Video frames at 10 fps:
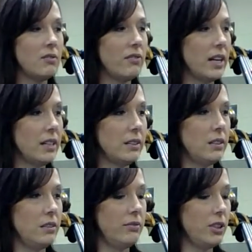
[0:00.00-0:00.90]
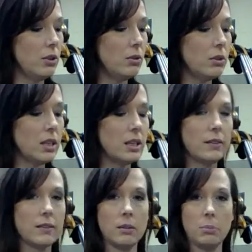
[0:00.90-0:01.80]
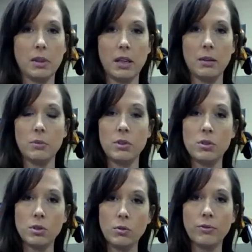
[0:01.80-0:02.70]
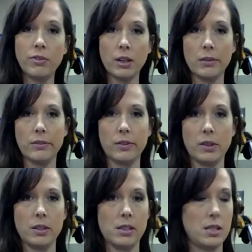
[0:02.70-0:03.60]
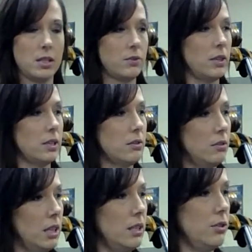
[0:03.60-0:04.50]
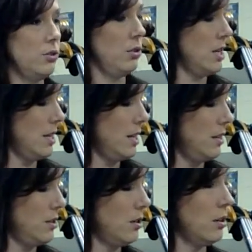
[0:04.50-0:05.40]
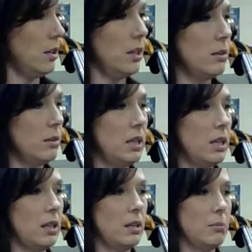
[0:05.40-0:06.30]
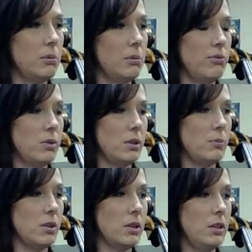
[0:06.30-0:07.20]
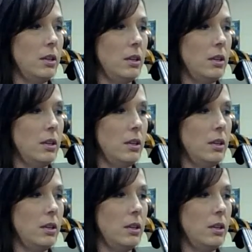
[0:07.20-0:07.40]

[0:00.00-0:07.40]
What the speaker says: Violin and viola is going to play it with 2 fingers on the D string. So let's try that starting at the beginning, number 41.